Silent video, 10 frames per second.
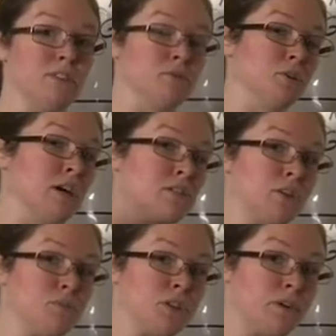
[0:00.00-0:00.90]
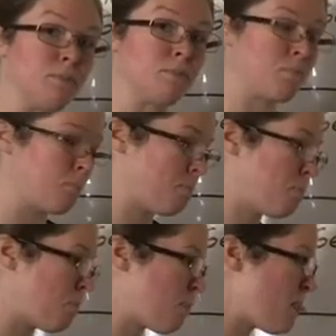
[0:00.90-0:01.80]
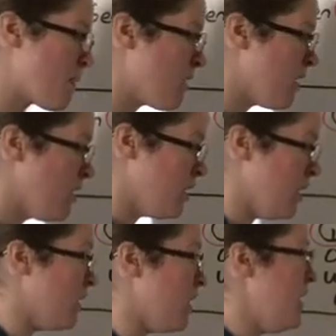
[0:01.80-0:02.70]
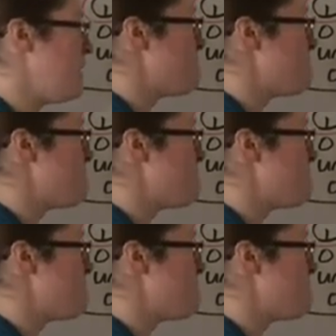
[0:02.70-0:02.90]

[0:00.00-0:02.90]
through God's scripture. All right.